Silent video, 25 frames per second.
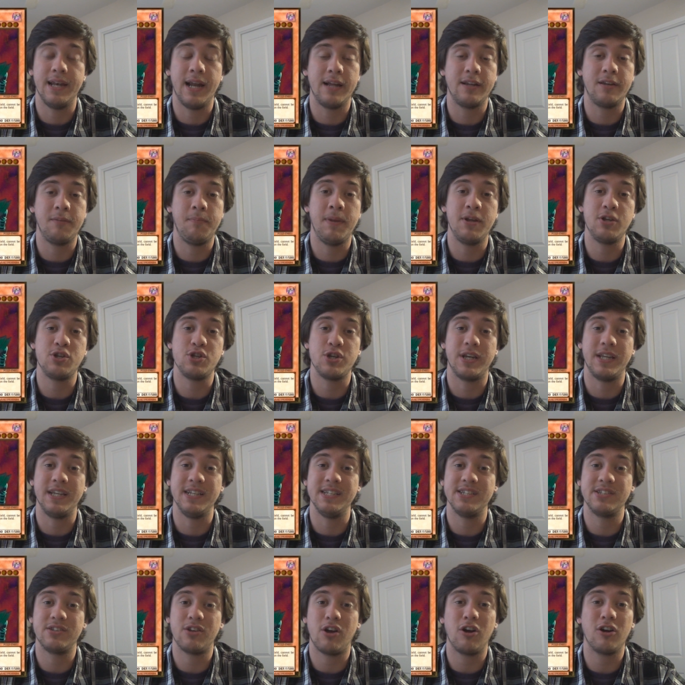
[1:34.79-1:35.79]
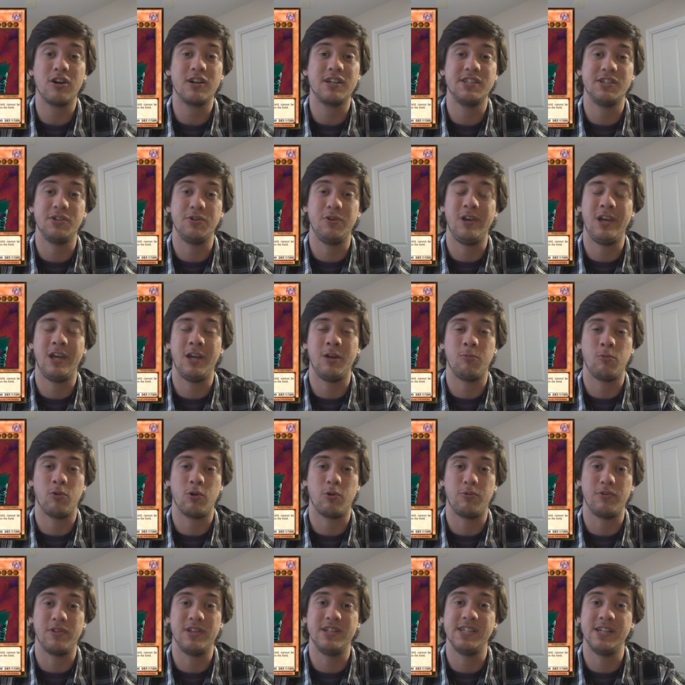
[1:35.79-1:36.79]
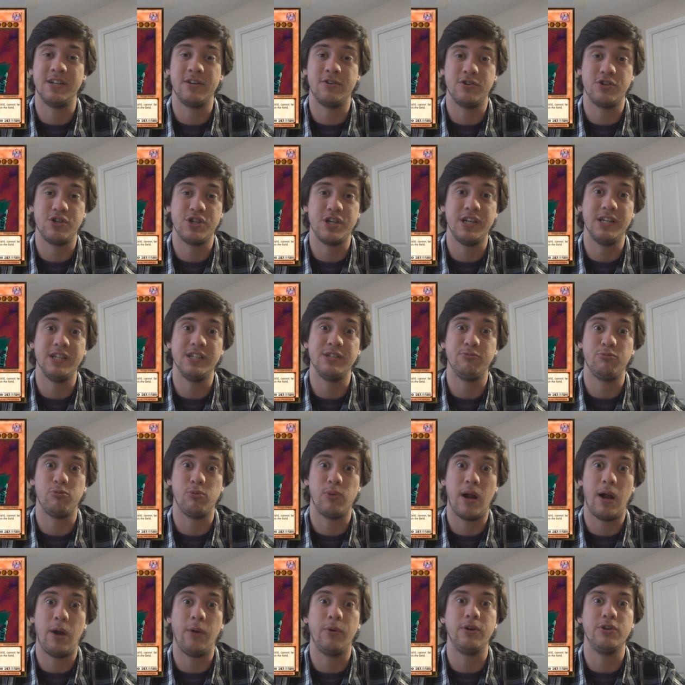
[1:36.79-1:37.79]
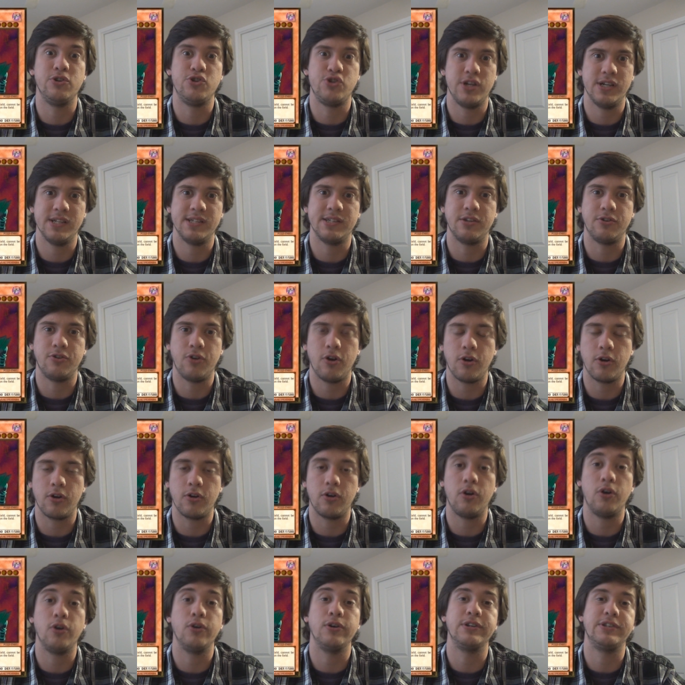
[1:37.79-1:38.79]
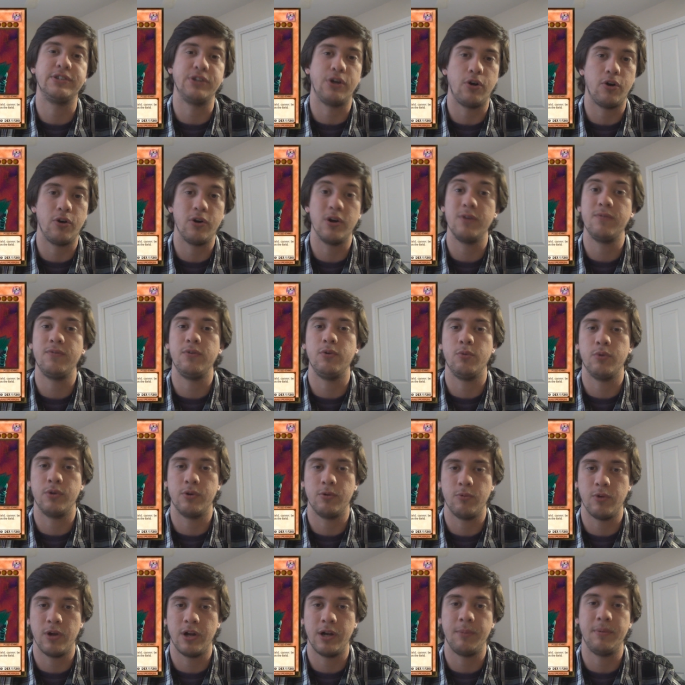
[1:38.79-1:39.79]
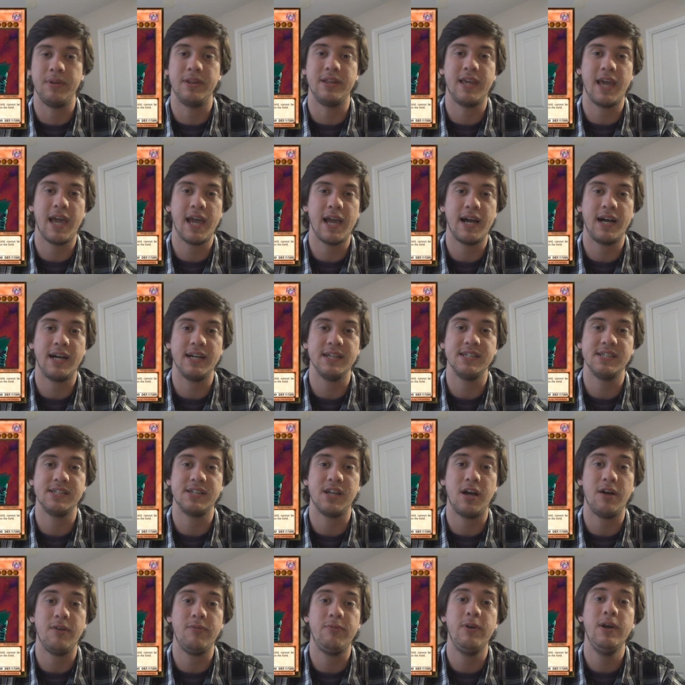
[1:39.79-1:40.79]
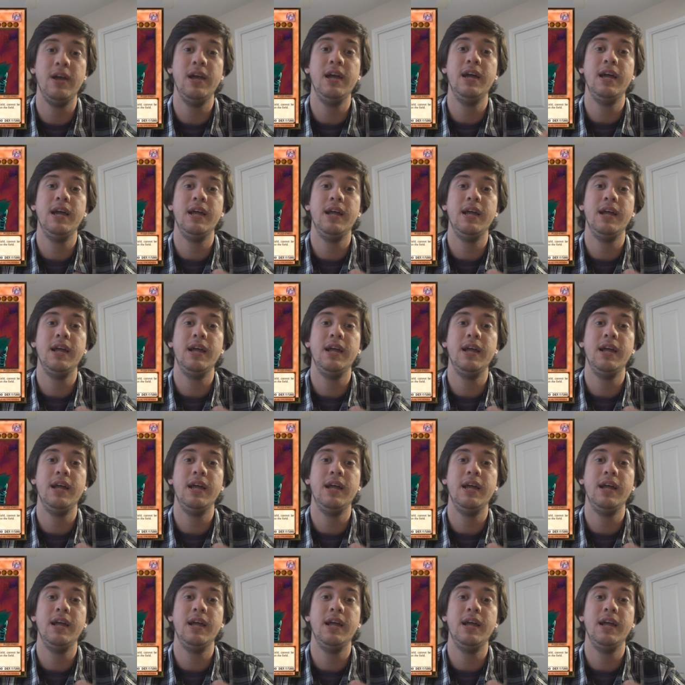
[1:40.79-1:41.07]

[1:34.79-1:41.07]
not to mention he's dark, so he can work with synergies around just the dark cards, or if you want to run him in chaos stuff.